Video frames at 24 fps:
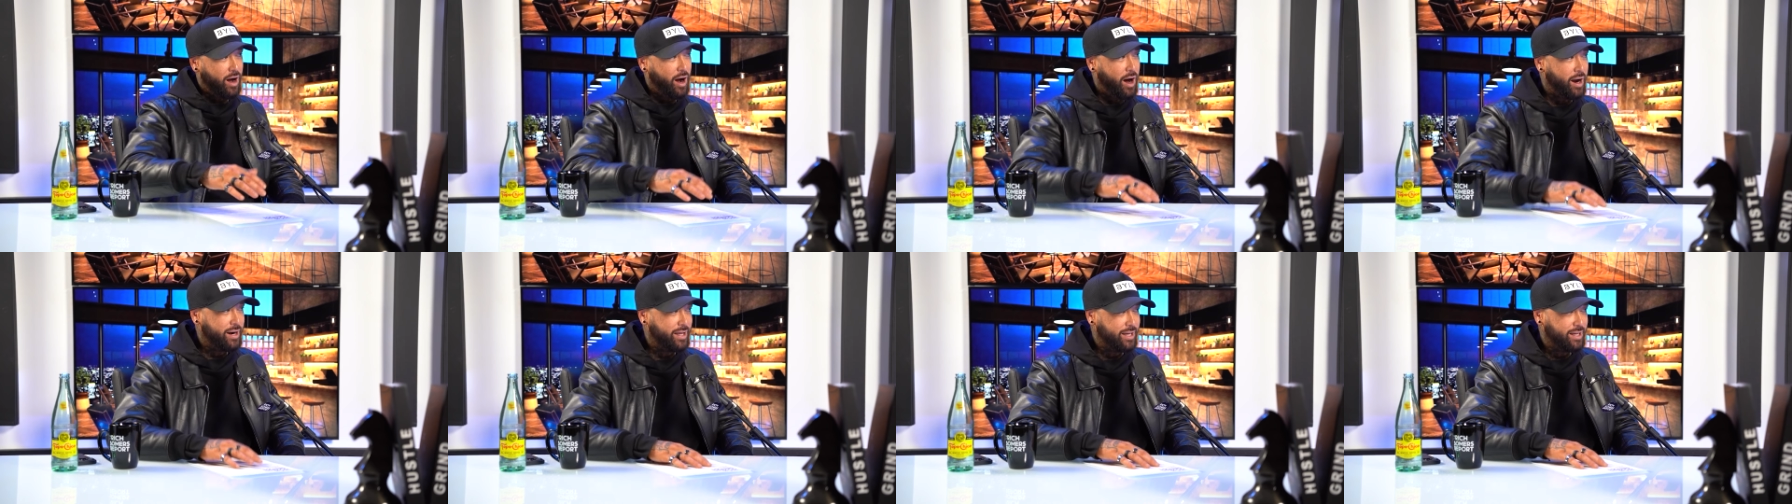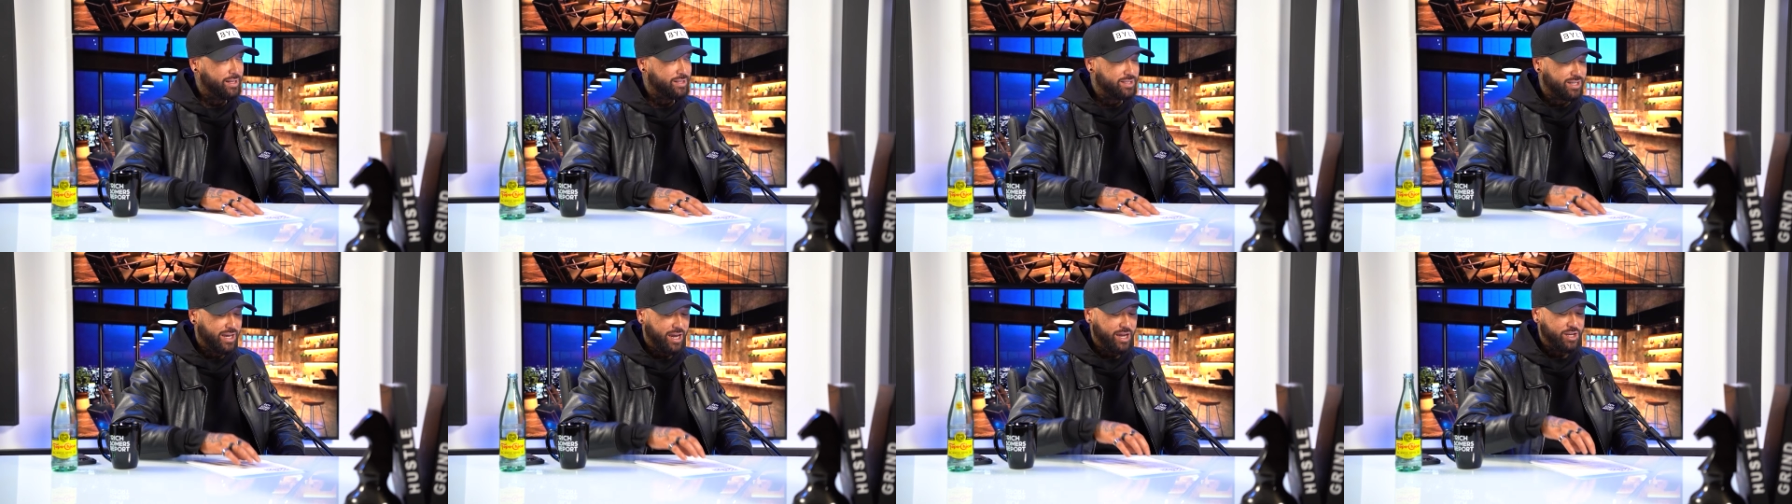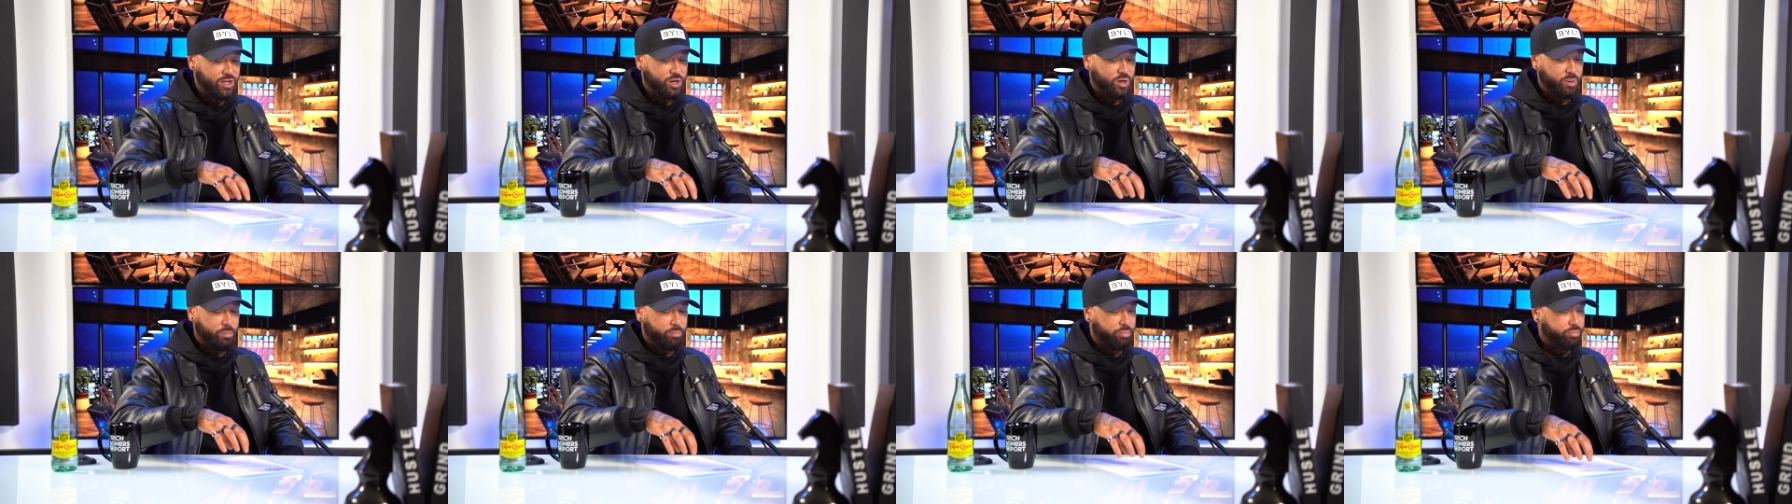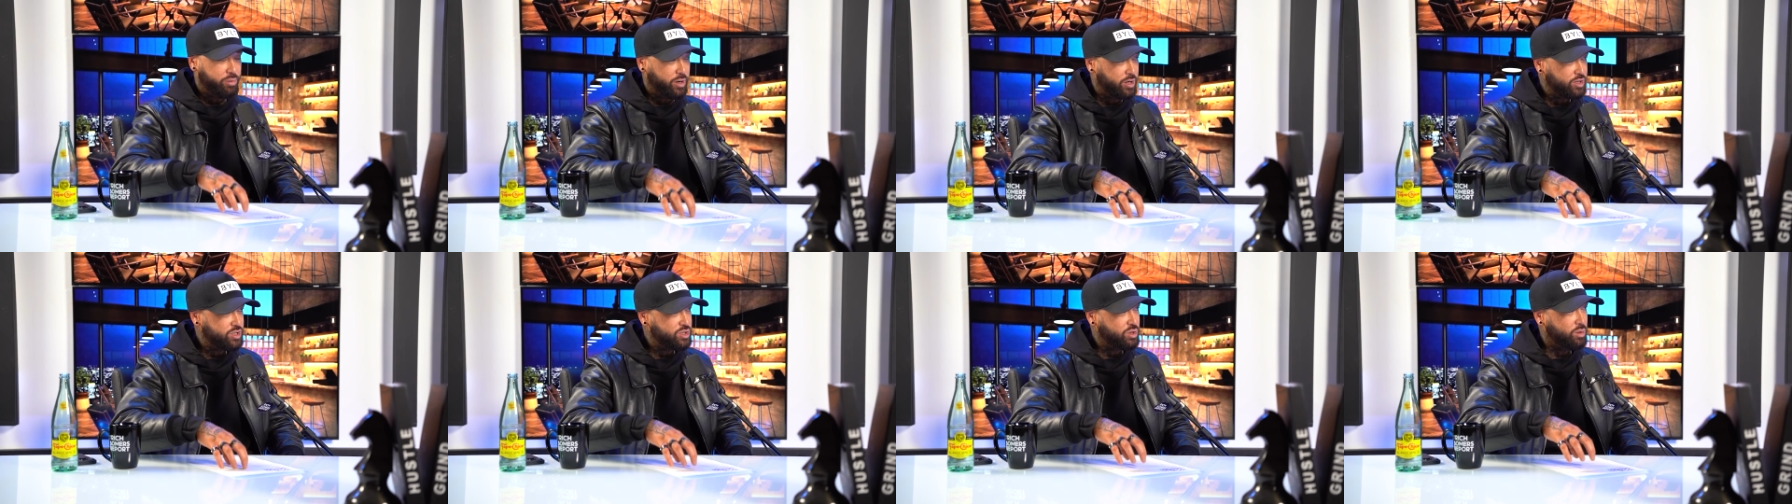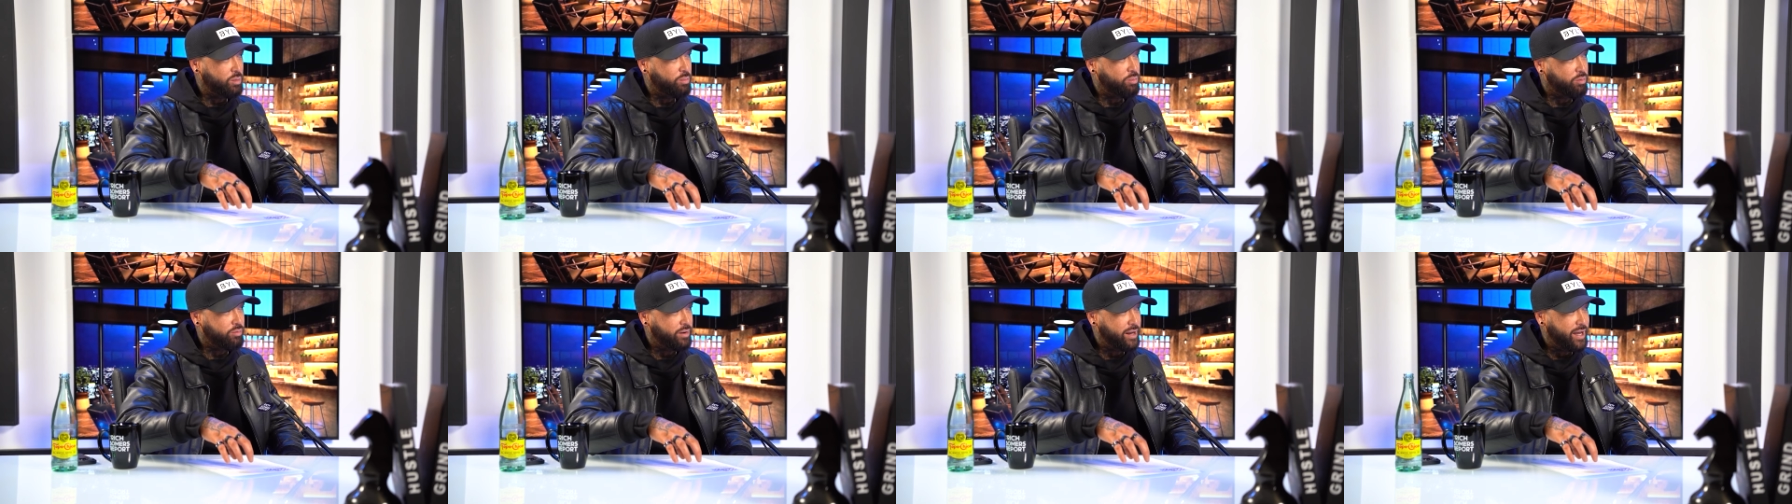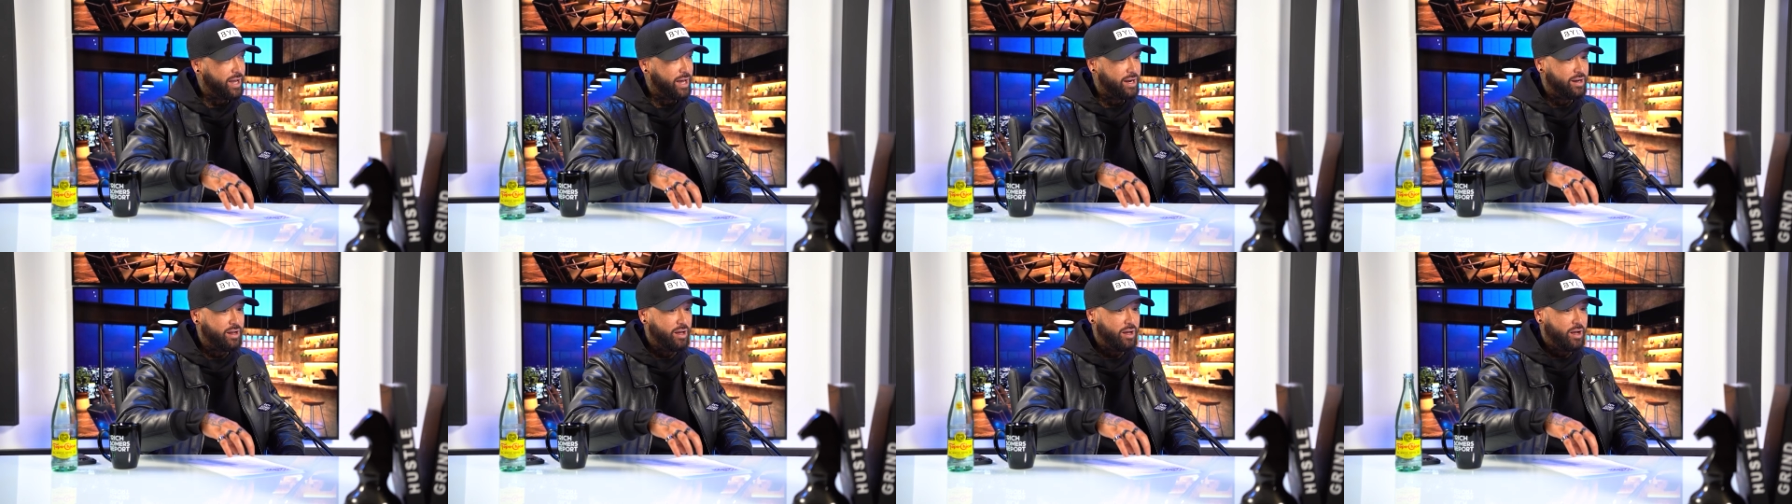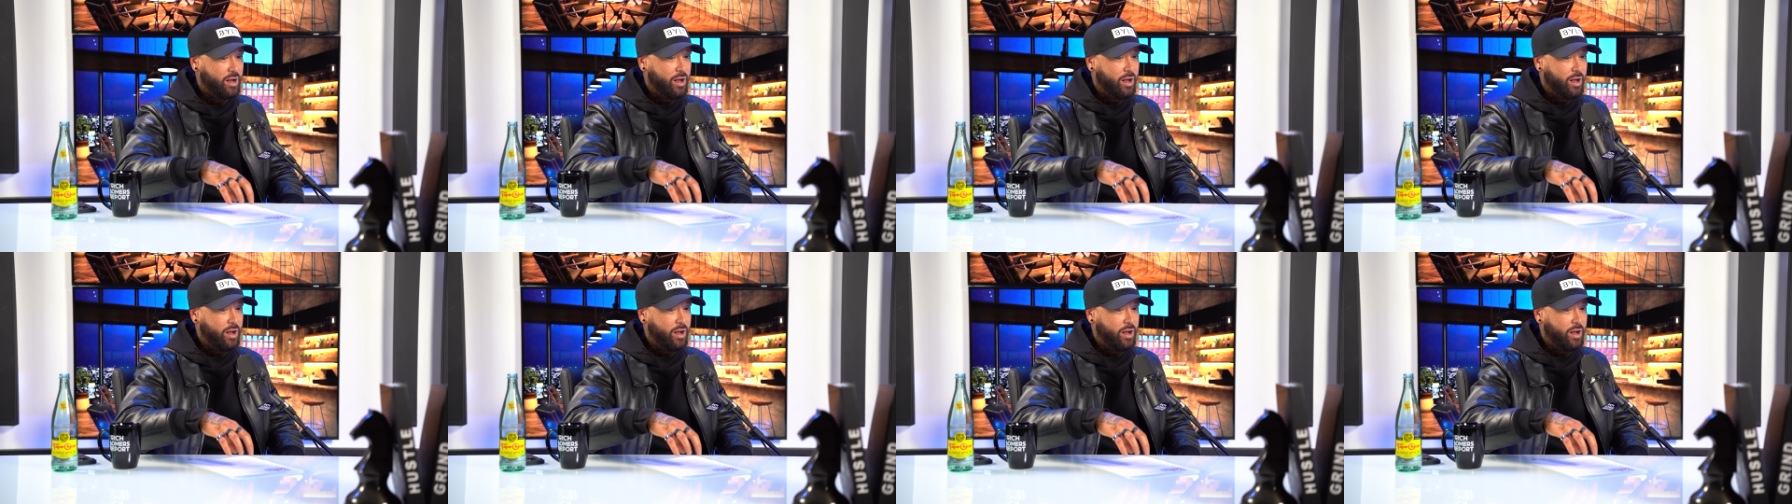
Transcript: audience and your personal brand